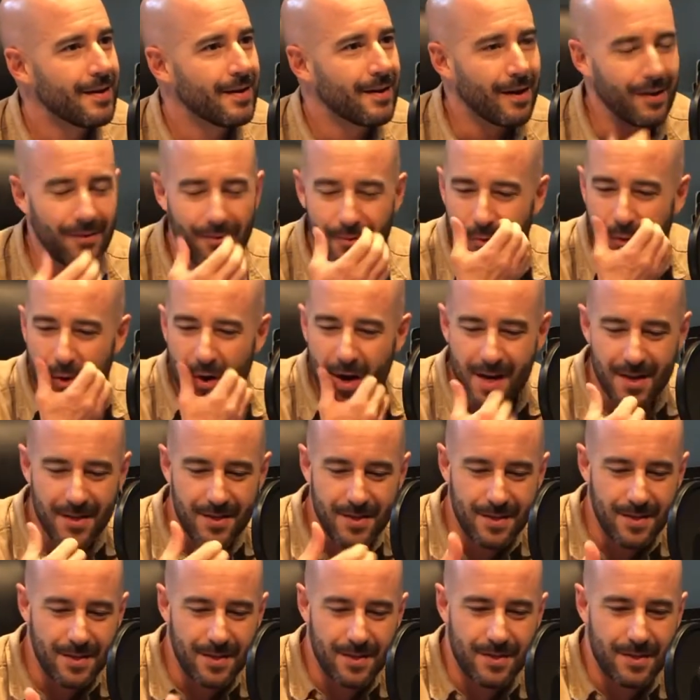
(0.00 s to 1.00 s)
Otherwise,
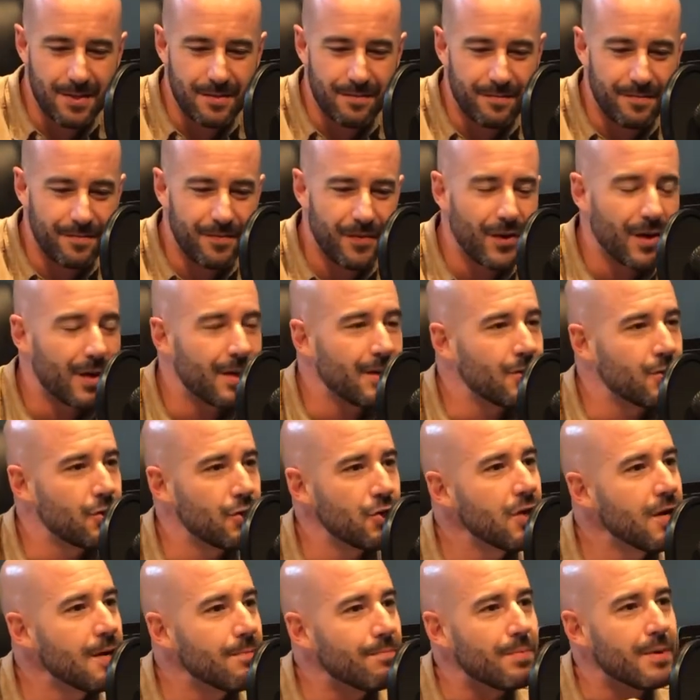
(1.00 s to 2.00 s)
you're just a fucking
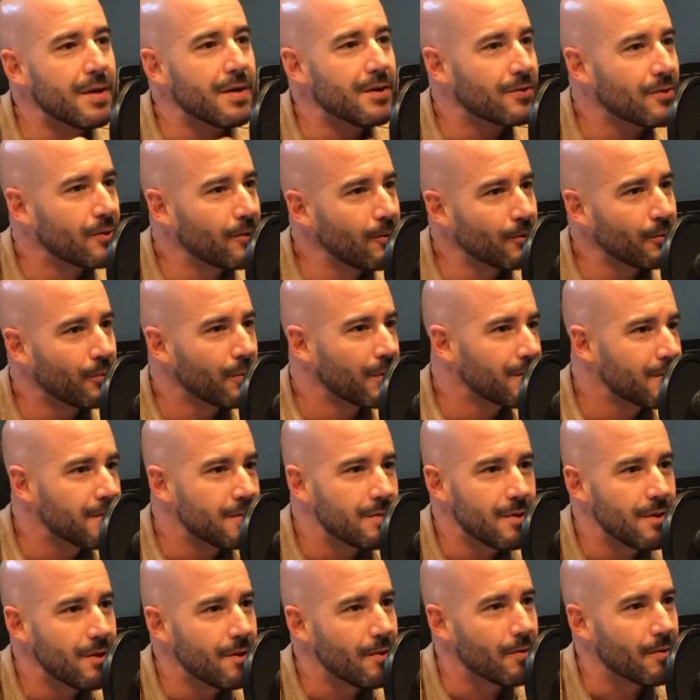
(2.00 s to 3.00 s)
sheep being told what to
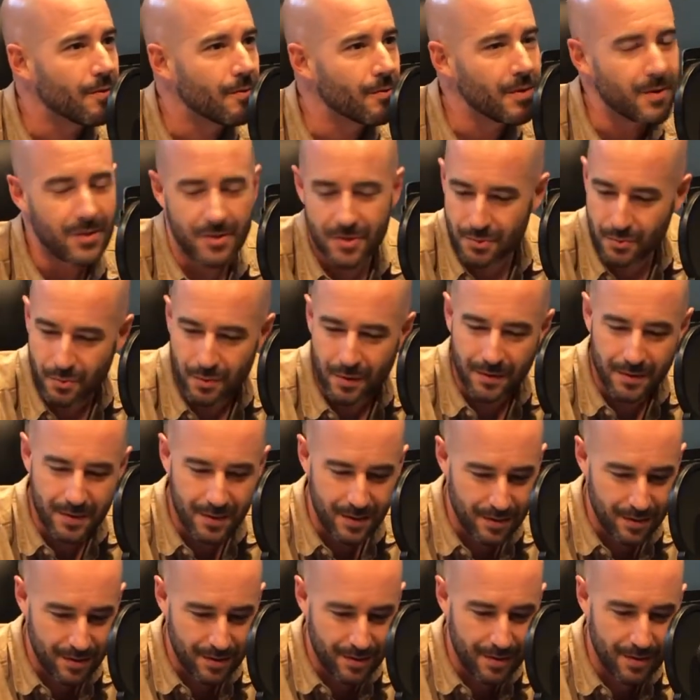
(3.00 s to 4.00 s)
do, which is what
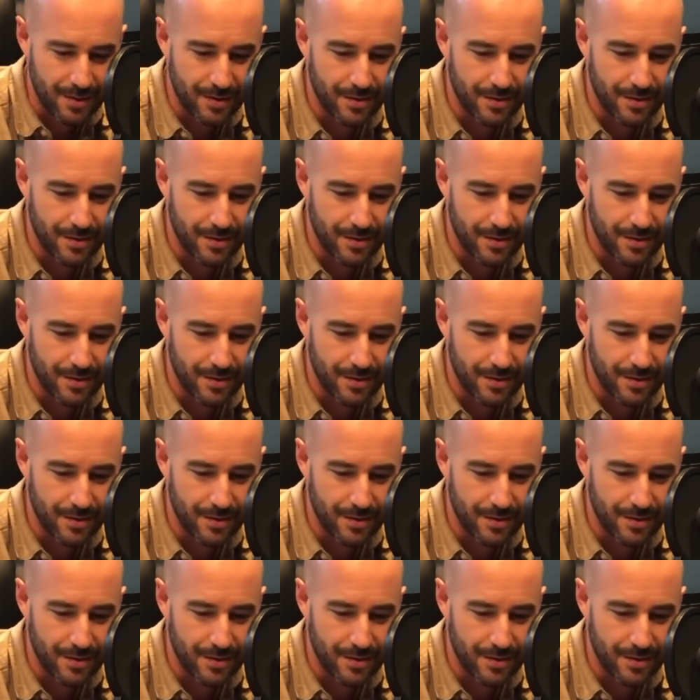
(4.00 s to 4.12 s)
these